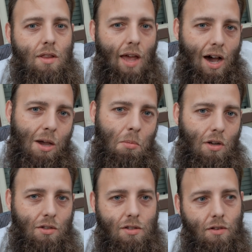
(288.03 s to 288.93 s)
the
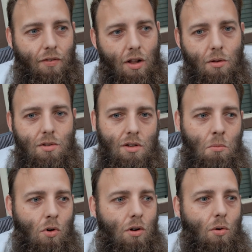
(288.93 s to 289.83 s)
eyeballs that followed someone,